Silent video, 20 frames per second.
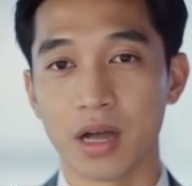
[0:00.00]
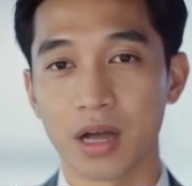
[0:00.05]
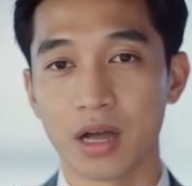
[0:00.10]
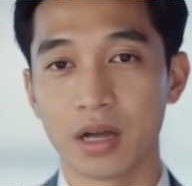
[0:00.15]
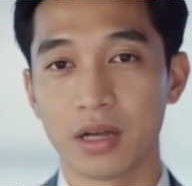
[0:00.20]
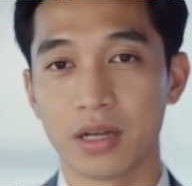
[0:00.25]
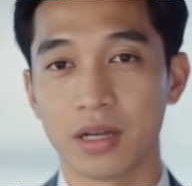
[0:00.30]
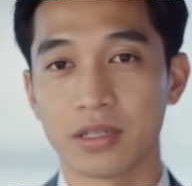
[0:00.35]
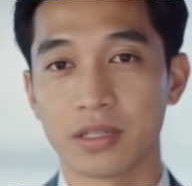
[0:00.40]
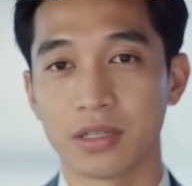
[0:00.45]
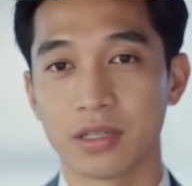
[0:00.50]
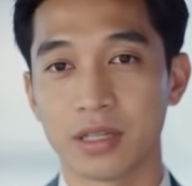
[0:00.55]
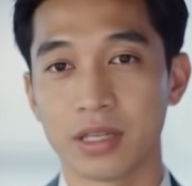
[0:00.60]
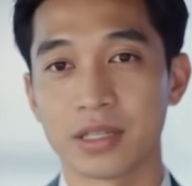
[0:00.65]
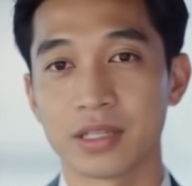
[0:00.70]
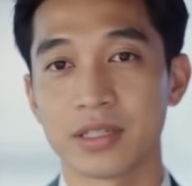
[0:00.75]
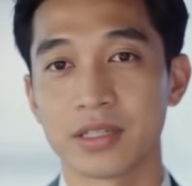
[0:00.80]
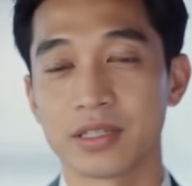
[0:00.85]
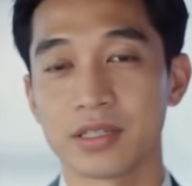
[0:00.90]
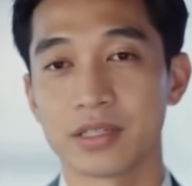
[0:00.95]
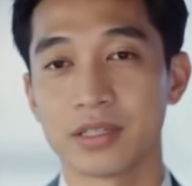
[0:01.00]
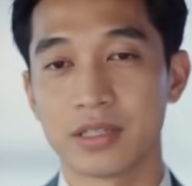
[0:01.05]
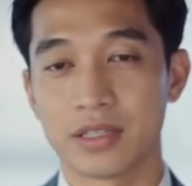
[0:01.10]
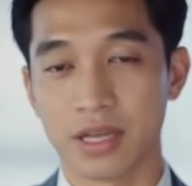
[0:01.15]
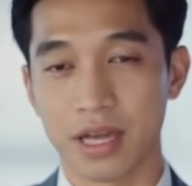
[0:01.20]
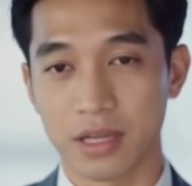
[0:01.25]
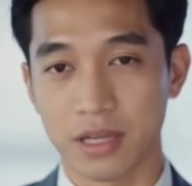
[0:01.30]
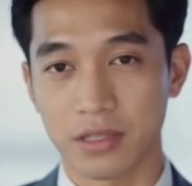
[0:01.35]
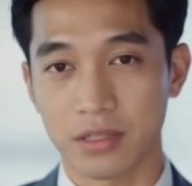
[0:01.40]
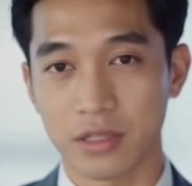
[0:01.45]
unless the leases and
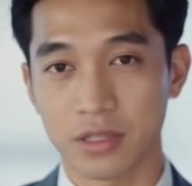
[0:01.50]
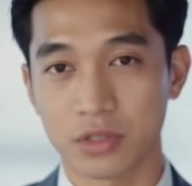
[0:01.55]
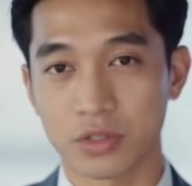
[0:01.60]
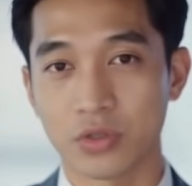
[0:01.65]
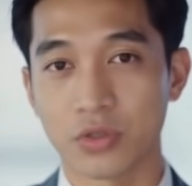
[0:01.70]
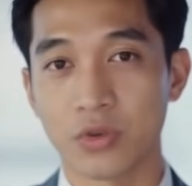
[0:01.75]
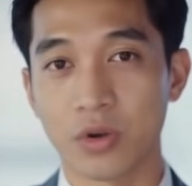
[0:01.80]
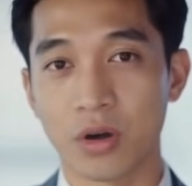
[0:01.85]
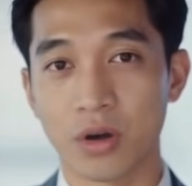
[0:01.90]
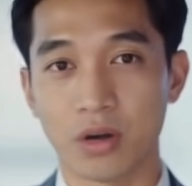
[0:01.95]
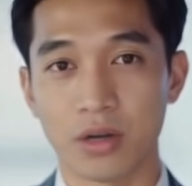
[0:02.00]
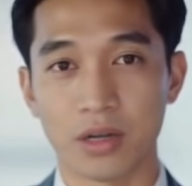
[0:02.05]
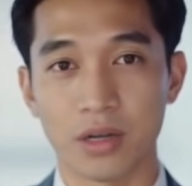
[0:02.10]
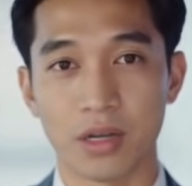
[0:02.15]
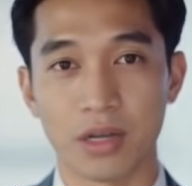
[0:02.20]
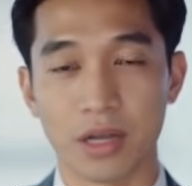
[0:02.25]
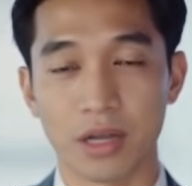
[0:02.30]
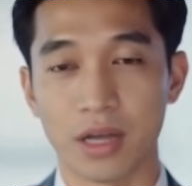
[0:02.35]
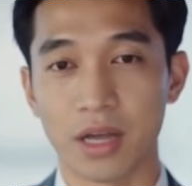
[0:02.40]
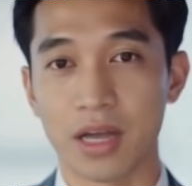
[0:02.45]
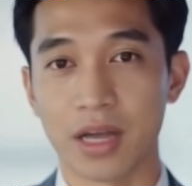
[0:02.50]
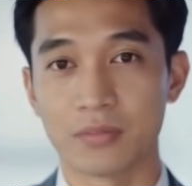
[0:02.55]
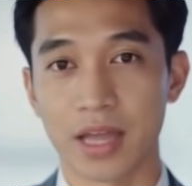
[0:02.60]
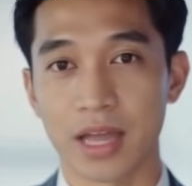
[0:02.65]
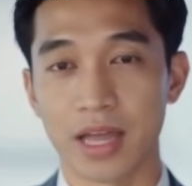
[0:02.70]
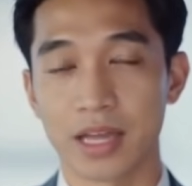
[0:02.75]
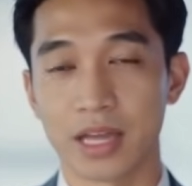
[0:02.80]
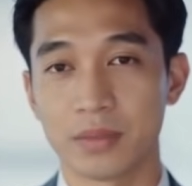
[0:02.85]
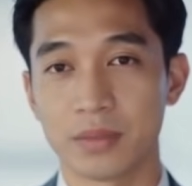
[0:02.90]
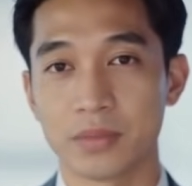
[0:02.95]
tenants are strong.
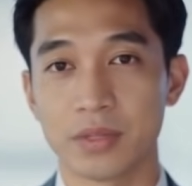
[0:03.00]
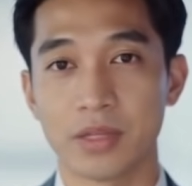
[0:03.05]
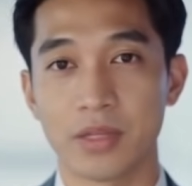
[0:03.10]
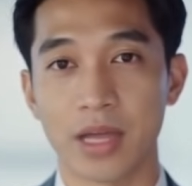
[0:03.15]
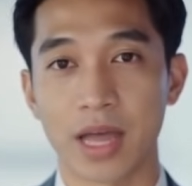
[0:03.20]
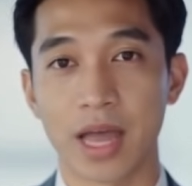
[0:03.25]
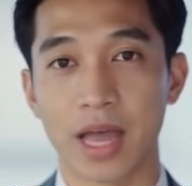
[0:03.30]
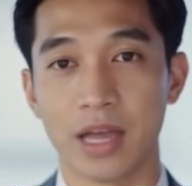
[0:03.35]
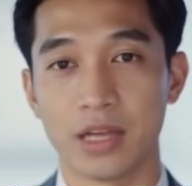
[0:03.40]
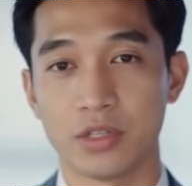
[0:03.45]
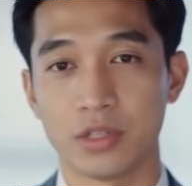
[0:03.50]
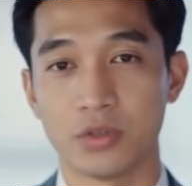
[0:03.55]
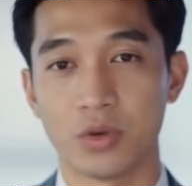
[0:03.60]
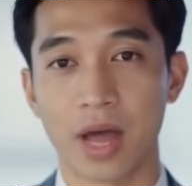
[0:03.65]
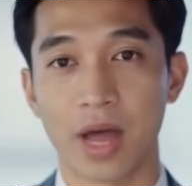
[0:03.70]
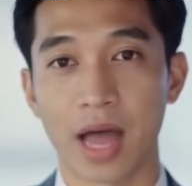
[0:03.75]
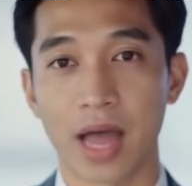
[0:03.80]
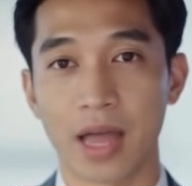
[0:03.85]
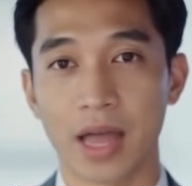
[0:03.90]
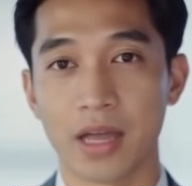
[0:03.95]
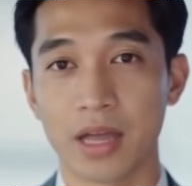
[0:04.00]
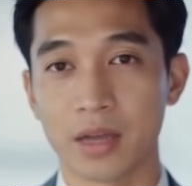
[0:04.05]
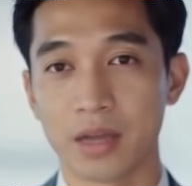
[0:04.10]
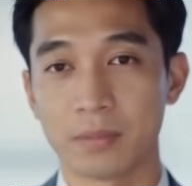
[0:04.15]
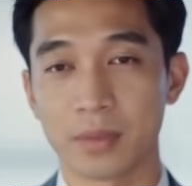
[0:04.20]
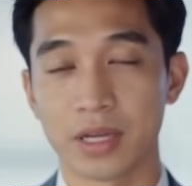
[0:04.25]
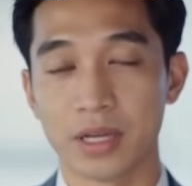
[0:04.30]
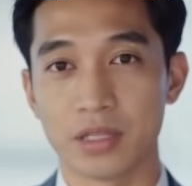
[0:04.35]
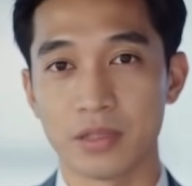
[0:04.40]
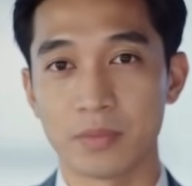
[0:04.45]
And keep some cash dry,
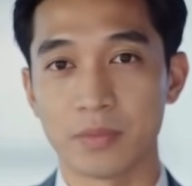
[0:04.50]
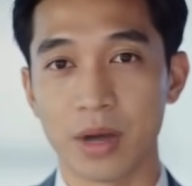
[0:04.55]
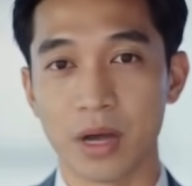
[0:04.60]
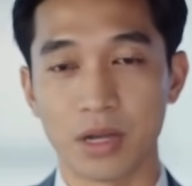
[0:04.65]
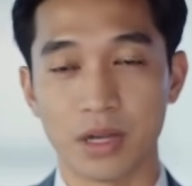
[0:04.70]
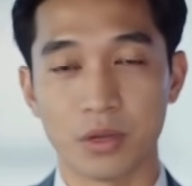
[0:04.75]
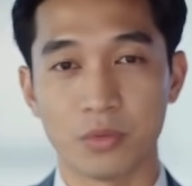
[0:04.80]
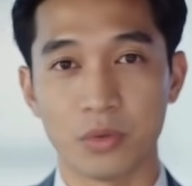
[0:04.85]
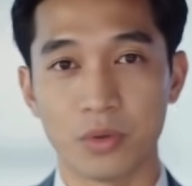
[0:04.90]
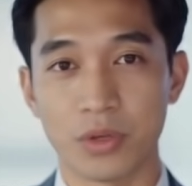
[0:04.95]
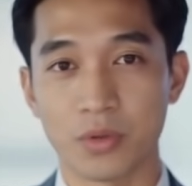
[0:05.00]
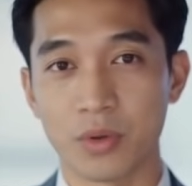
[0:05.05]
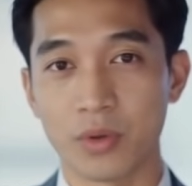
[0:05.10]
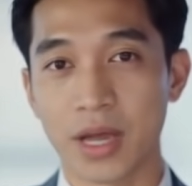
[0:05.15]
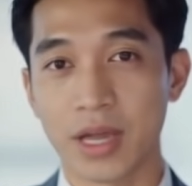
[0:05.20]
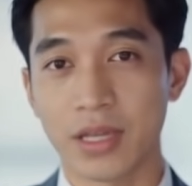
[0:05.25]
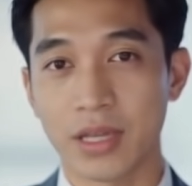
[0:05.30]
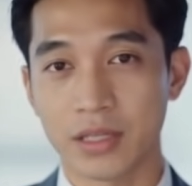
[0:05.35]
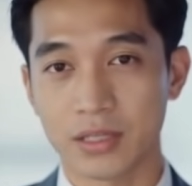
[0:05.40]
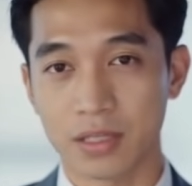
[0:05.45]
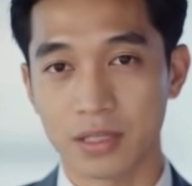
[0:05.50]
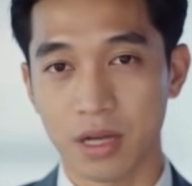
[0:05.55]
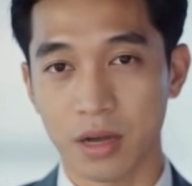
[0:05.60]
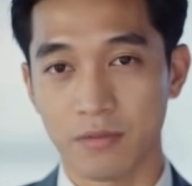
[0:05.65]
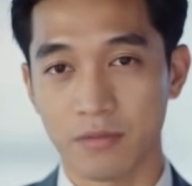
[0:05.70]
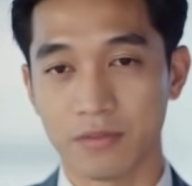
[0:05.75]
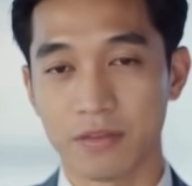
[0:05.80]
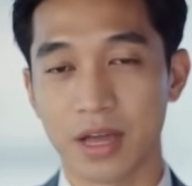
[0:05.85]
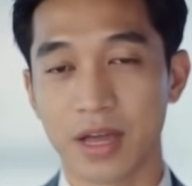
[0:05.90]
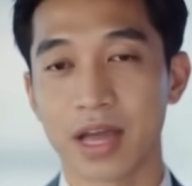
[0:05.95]
because market re-ratings
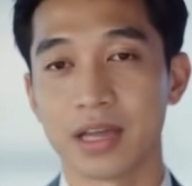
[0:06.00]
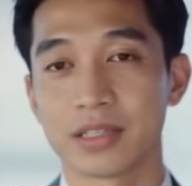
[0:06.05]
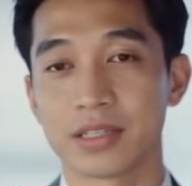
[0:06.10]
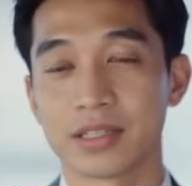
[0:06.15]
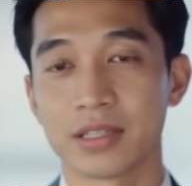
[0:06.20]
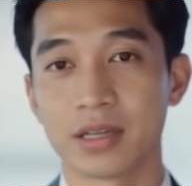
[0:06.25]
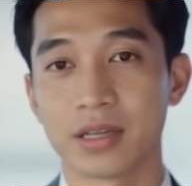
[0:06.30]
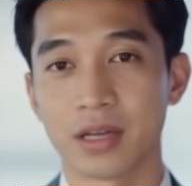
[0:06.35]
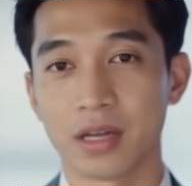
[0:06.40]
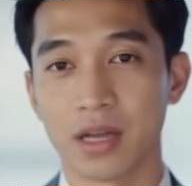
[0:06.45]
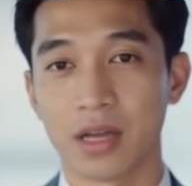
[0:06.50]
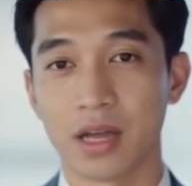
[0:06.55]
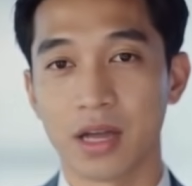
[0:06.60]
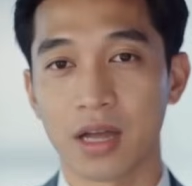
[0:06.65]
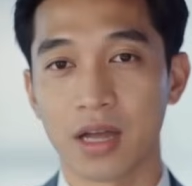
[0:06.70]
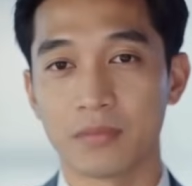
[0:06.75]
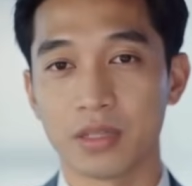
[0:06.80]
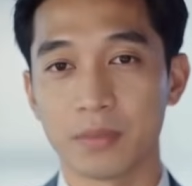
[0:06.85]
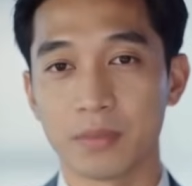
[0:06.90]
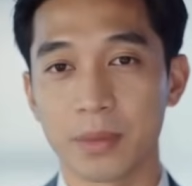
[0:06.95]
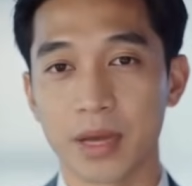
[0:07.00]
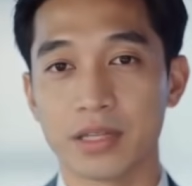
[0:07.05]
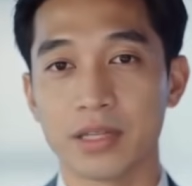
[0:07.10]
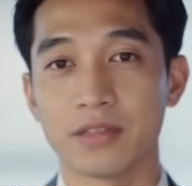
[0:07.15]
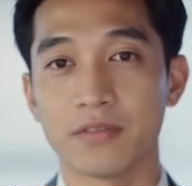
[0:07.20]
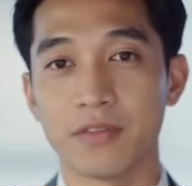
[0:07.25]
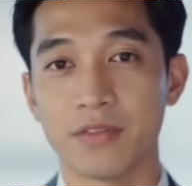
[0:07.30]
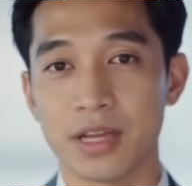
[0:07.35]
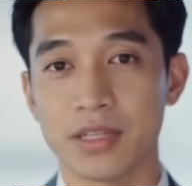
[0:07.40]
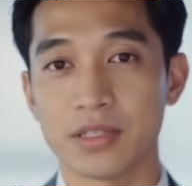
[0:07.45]
come fast. The
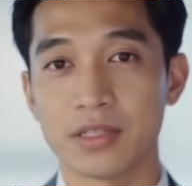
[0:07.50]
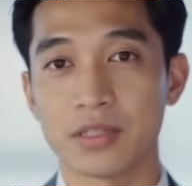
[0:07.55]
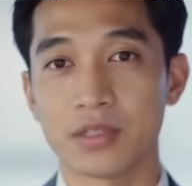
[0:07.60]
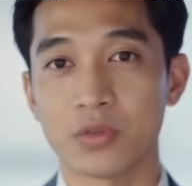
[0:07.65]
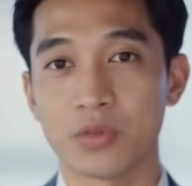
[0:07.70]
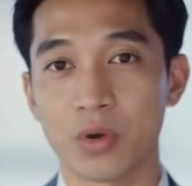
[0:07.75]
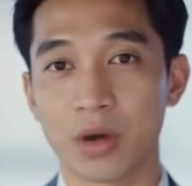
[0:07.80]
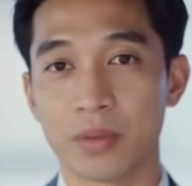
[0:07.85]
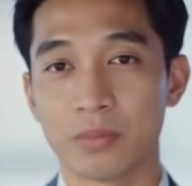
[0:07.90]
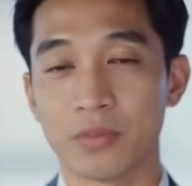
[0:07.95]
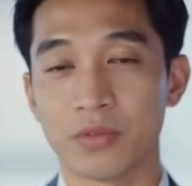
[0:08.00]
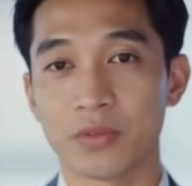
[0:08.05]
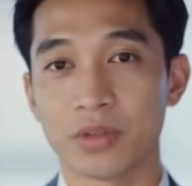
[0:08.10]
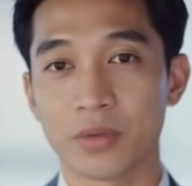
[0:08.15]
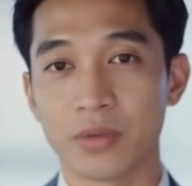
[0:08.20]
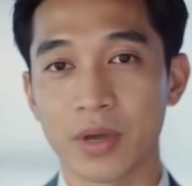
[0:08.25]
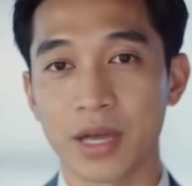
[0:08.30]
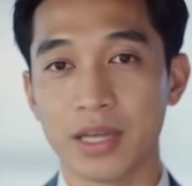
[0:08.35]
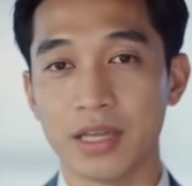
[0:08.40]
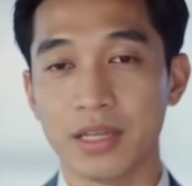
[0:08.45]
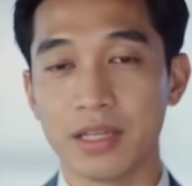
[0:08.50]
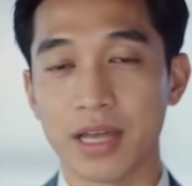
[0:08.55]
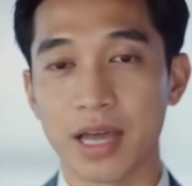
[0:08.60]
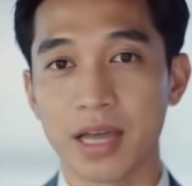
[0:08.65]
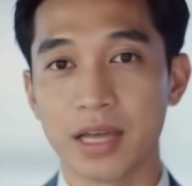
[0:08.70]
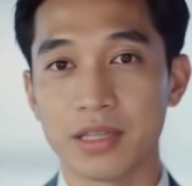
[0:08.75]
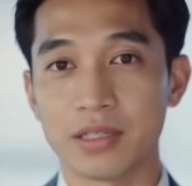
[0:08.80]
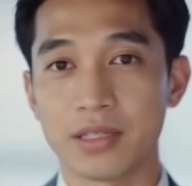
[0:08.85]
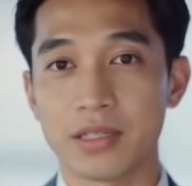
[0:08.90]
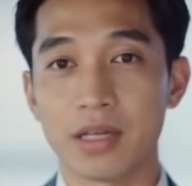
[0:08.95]
best investors prep for the rainy
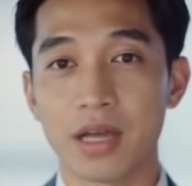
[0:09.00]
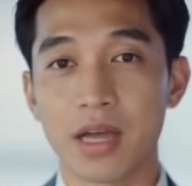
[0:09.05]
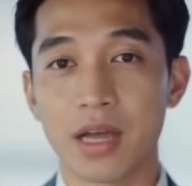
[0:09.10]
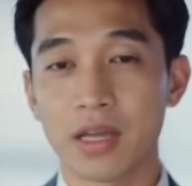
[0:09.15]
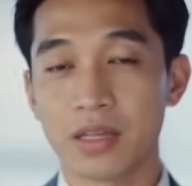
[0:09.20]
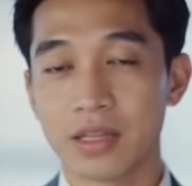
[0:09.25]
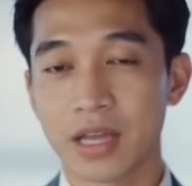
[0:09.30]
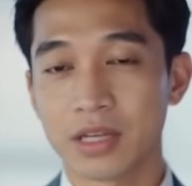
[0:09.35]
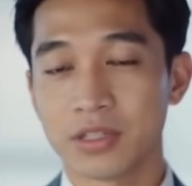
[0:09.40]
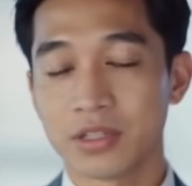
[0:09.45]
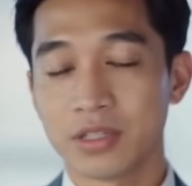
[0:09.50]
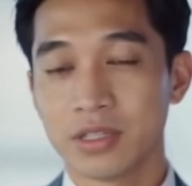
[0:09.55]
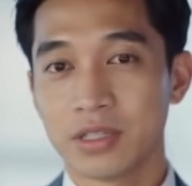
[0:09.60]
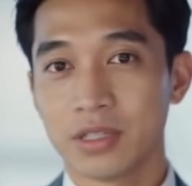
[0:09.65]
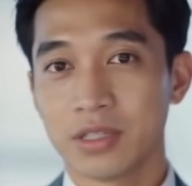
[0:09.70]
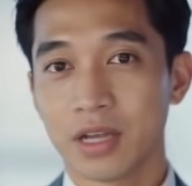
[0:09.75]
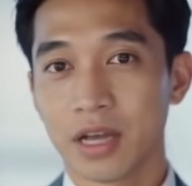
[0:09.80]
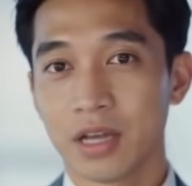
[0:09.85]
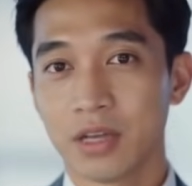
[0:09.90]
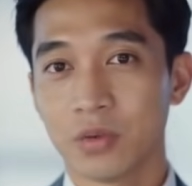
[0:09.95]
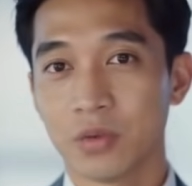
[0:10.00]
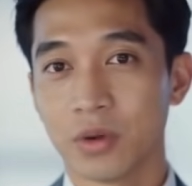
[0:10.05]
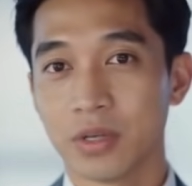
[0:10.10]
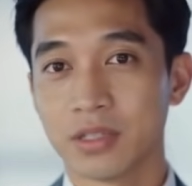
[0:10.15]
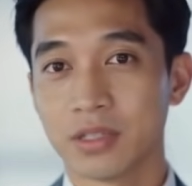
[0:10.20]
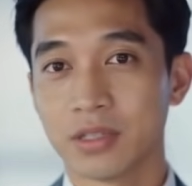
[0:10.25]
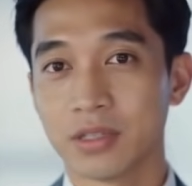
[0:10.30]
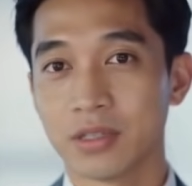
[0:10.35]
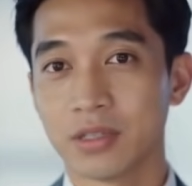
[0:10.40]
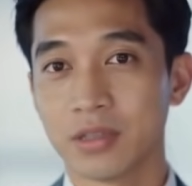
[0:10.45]
days, not just the sunny ones.